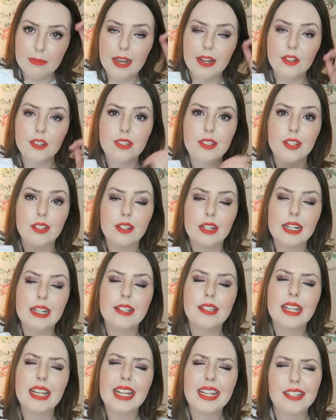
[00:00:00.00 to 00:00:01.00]
Mouse
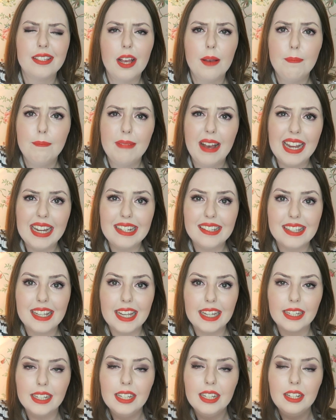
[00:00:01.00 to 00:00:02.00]
designs is
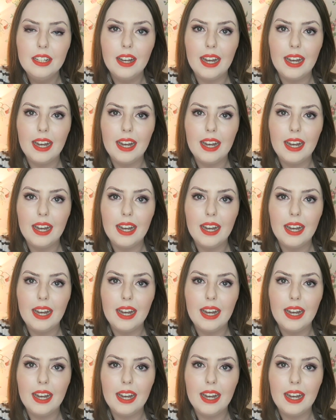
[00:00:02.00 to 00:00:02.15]
amazing.